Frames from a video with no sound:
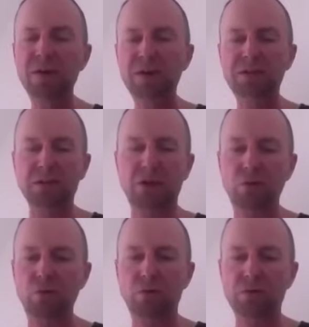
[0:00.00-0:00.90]

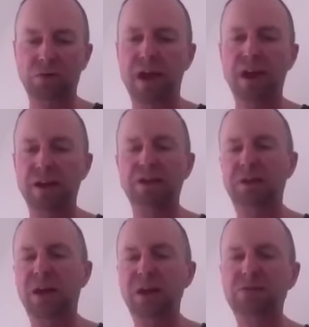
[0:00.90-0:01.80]
So that
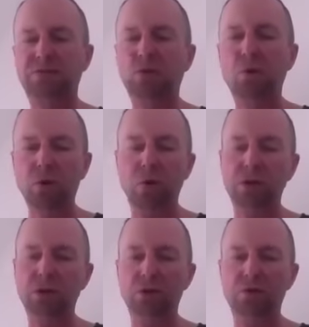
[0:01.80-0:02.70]
indicates
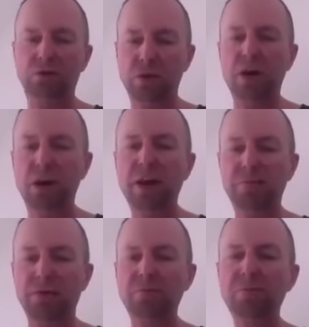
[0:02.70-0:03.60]
foreknowledge of
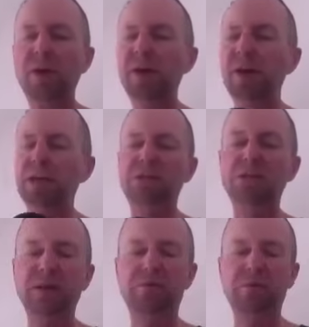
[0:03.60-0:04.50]
9/11. And it's the
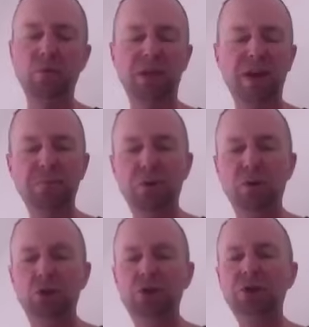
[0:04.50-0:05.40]
same thing with Kate
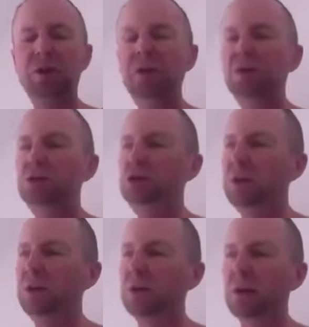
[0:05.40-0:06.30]
Bush.
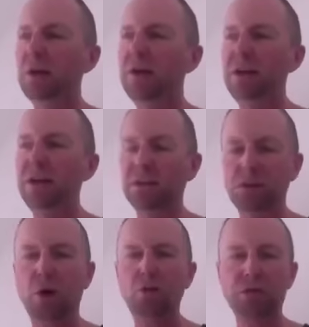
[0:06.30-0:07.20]
She clearly
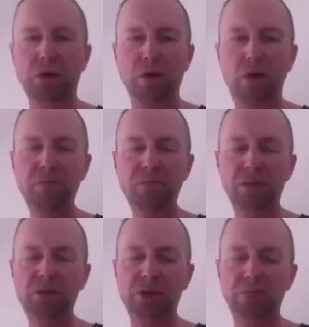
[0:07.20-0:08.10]
knows a lot.
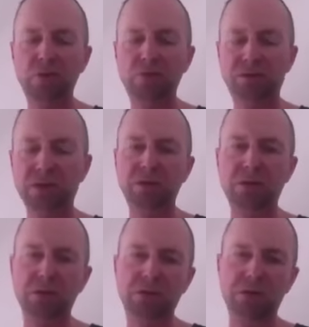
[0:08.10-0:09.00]
She moves in
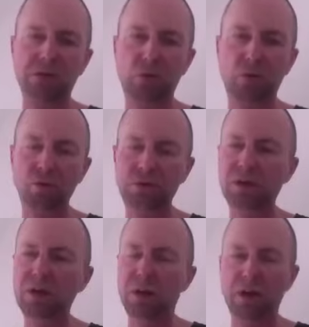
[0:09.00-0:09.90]
certain circles
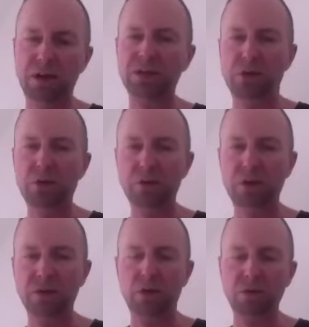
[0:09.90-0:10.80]
and is clued
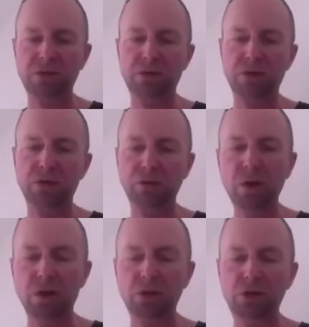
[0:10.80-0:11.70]
in on certain
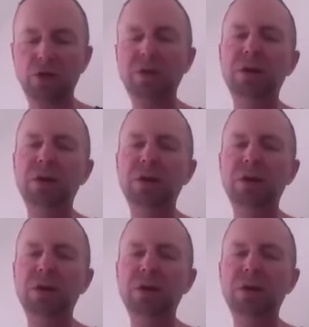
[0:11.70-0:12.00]
knowledge.